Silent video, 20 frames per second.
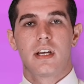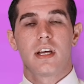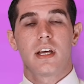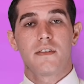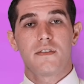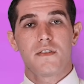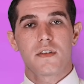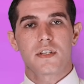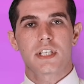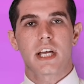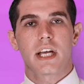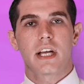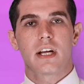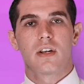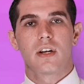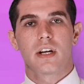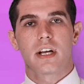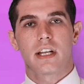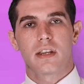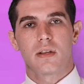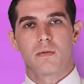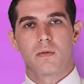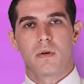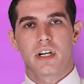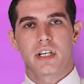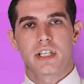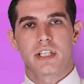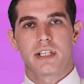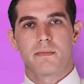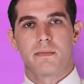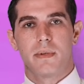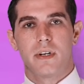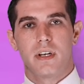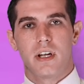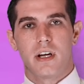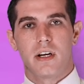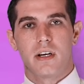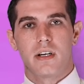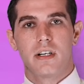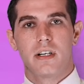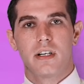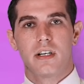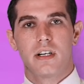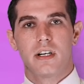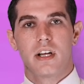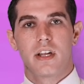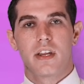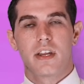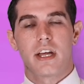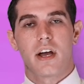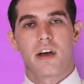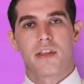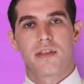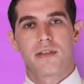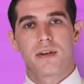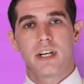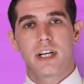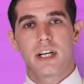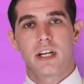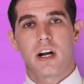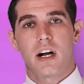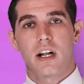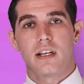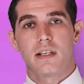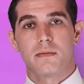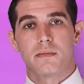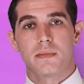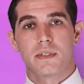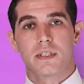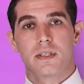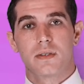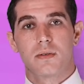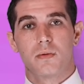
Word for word: If you take a look at the worksheet below, there are three columns.